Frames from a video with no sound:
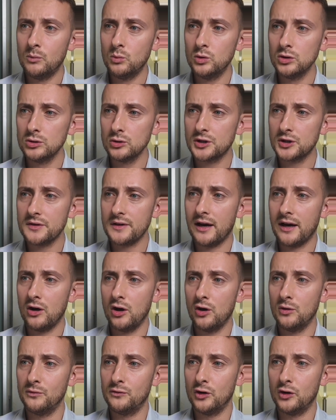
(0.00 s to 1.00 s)
and we'll look at
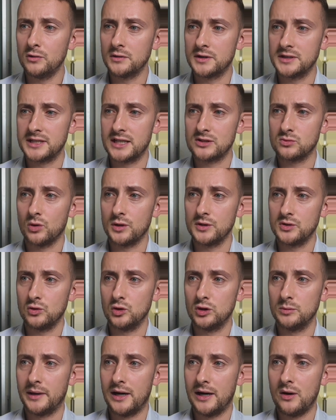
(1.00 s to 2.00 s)
that home form because that's what
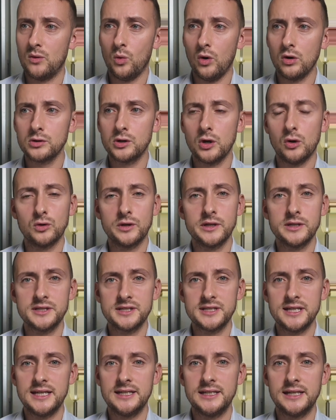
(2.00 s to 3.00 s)
it's all about. 1 goal
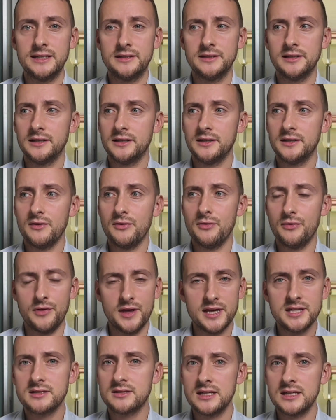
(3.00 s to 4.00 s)
conceded
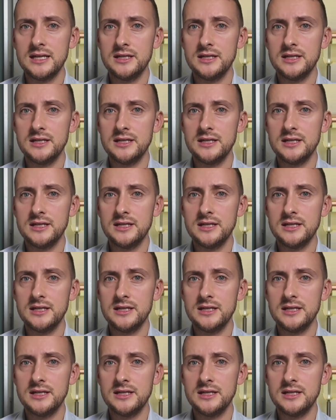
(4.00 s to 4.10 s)
this